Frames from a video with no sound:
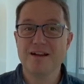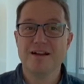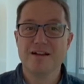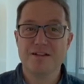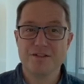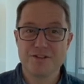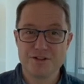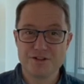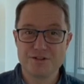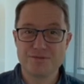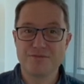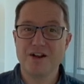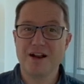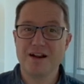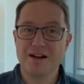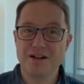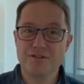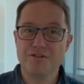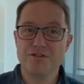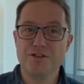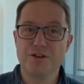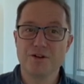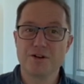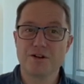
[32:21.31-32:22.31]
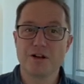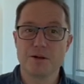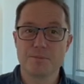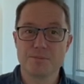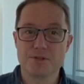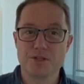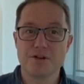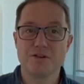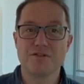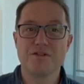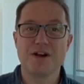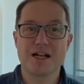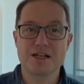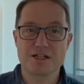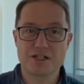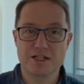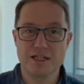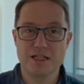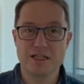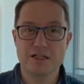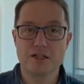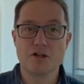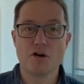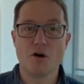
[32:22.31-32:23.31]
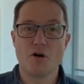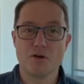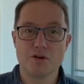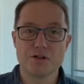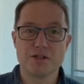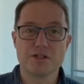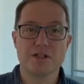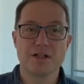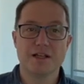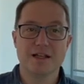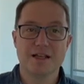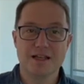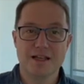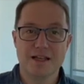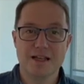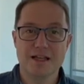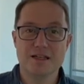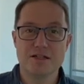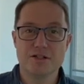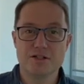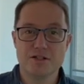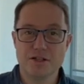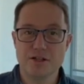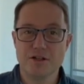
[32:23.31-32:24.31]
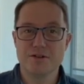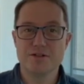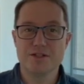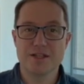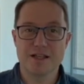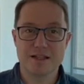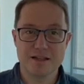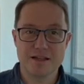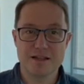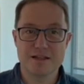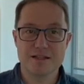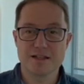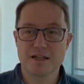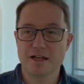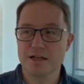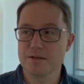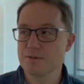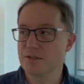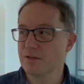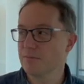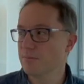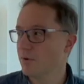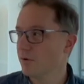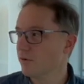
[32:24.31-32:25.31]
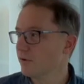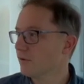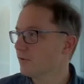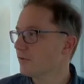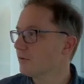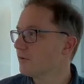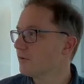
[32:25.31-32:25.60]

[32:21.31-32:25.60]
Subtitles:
there's very few clubs who have actually got into using these types of models.